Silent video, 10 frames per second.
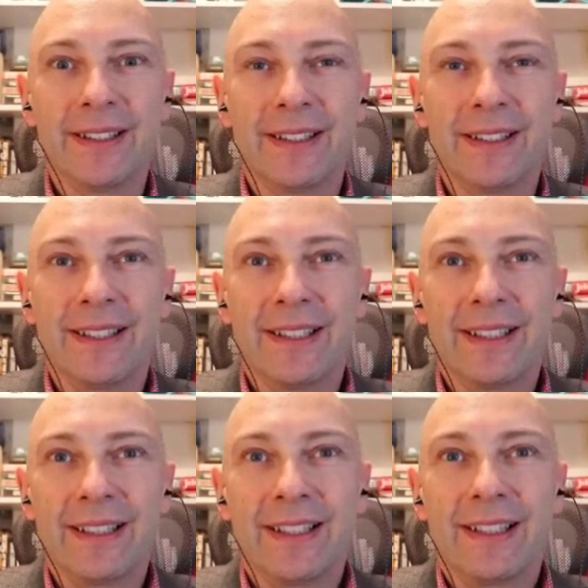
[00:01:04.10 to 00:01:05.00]

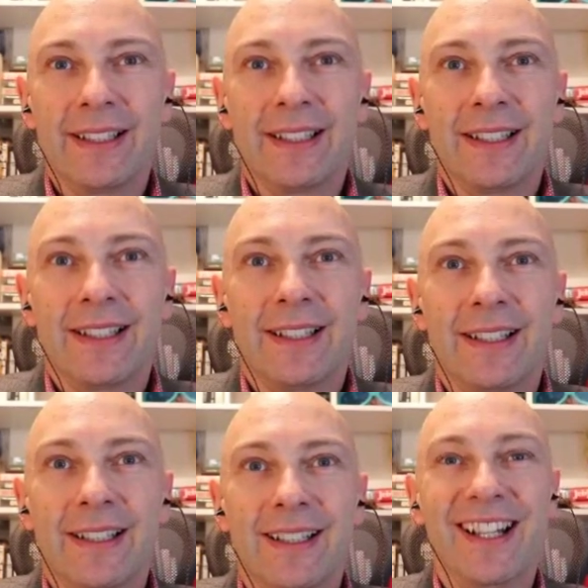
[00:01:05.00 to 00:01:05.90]

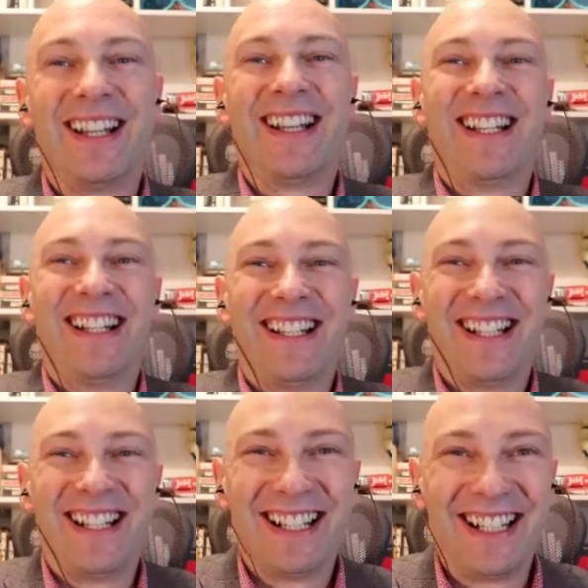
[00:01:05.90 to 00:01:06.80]

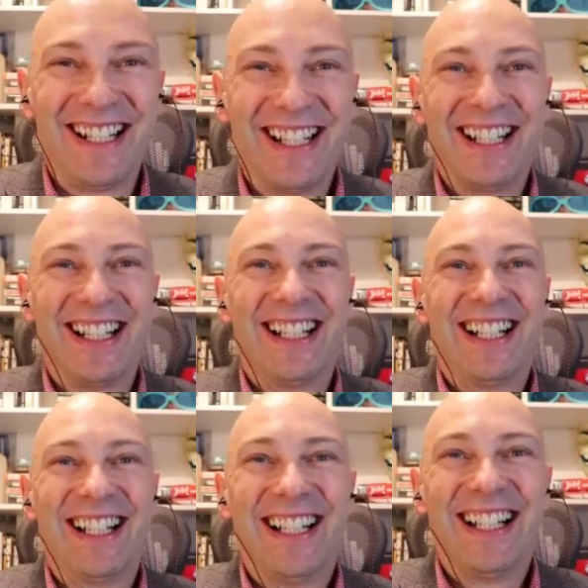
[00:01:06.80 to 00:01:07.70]

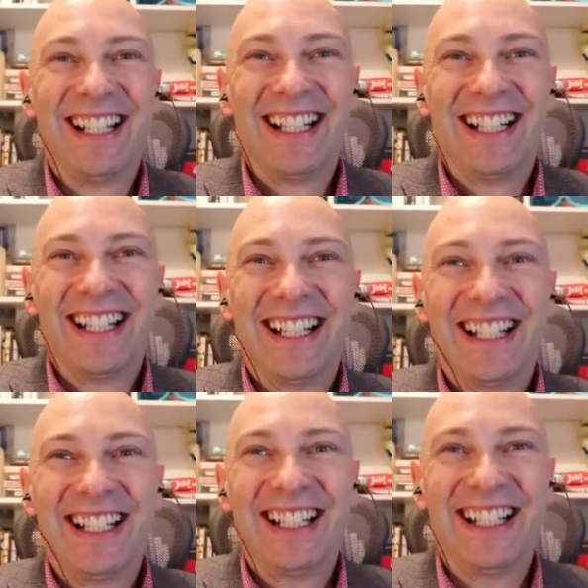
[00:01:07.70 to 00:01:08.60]

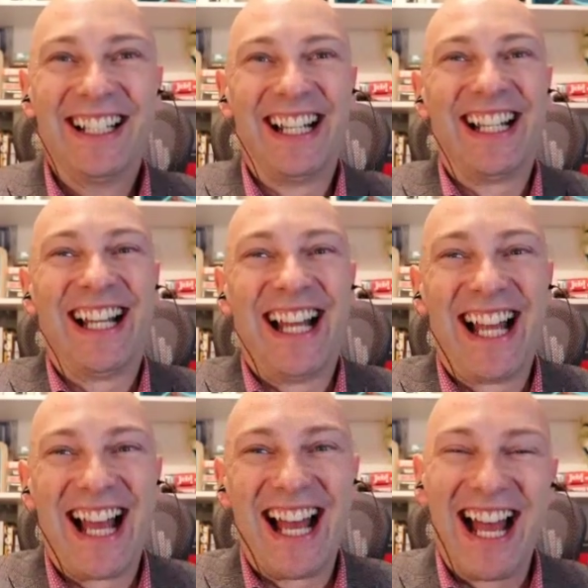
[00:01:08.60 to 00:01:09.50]

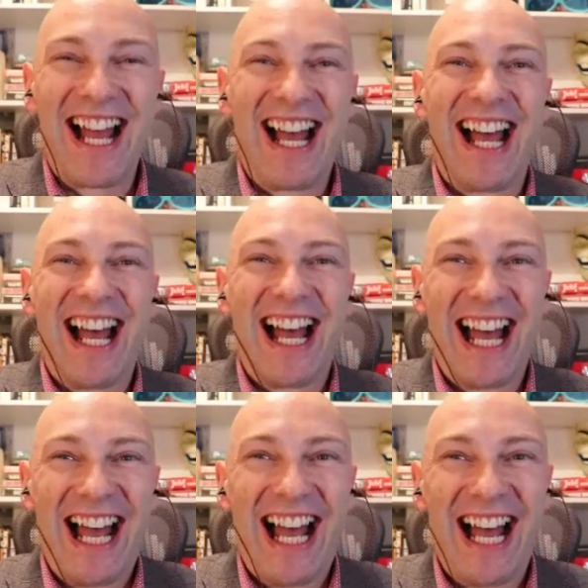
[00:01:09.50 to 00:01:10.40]
(silent)